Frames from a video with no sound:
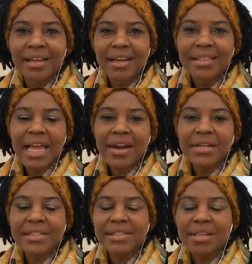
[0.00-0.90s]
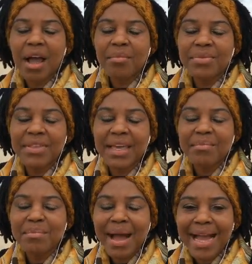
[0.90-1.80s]
There is
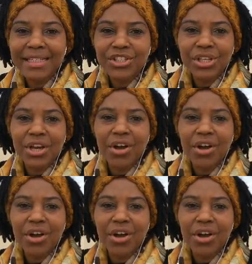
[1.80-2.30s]
something magical